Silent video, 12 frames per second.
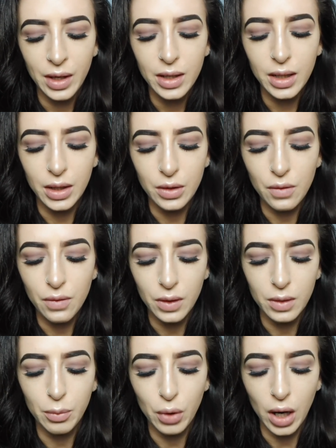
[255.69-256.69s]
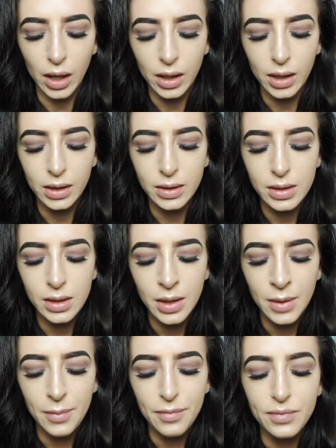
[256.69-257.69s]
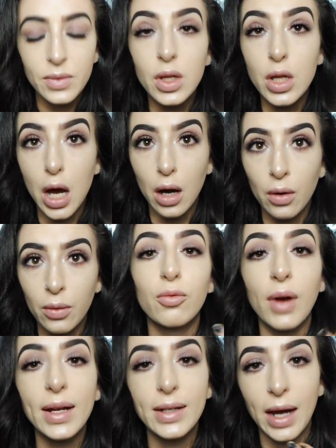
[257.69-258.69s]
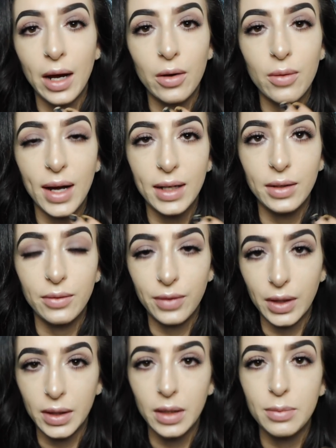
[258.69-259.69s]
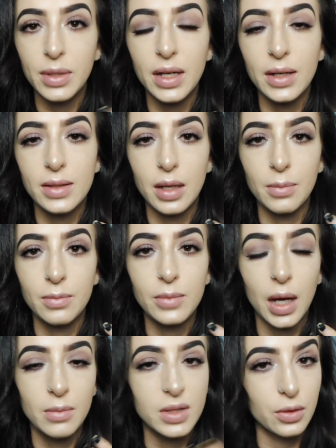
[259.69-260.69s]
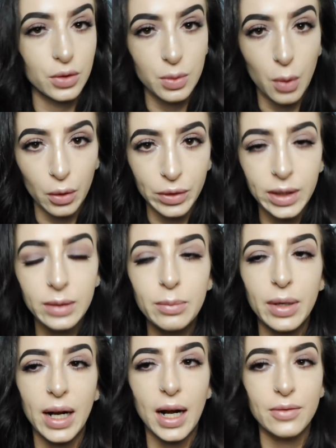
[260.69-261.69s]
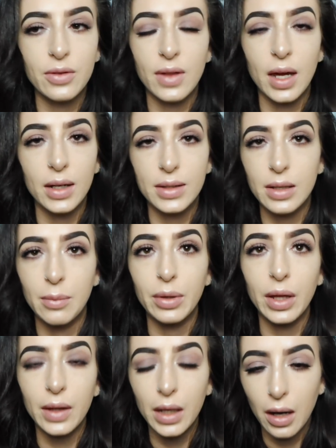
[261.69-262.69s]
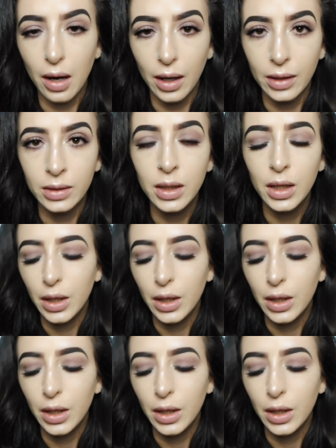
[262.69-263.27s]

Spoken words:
Can you feel the product? No. Right now, I can feel it because I'm still swollen, but after that, it's completely gone.